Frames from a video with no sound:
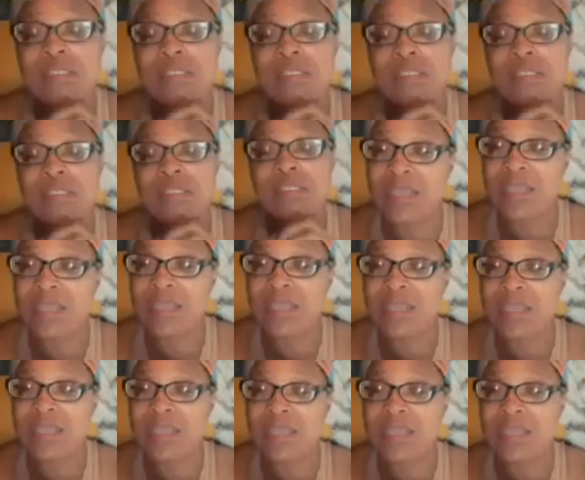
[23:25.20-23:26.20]
to put a
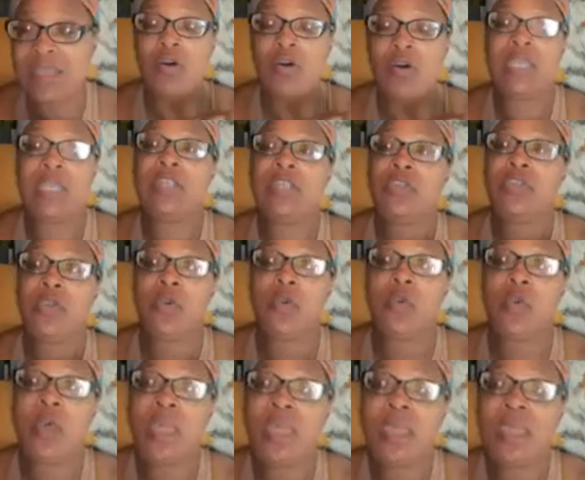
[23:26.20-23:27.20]
pitfall in your